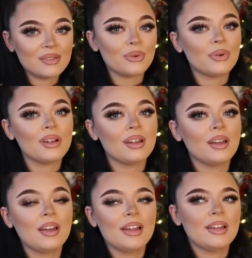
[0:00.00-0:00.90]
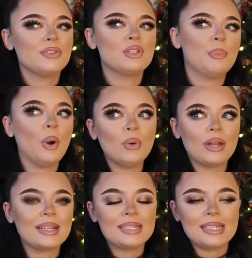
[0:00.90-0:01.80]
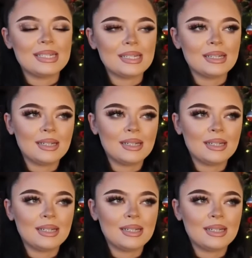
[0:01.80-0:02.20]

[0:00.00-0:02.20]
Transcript: or if you both like Disney,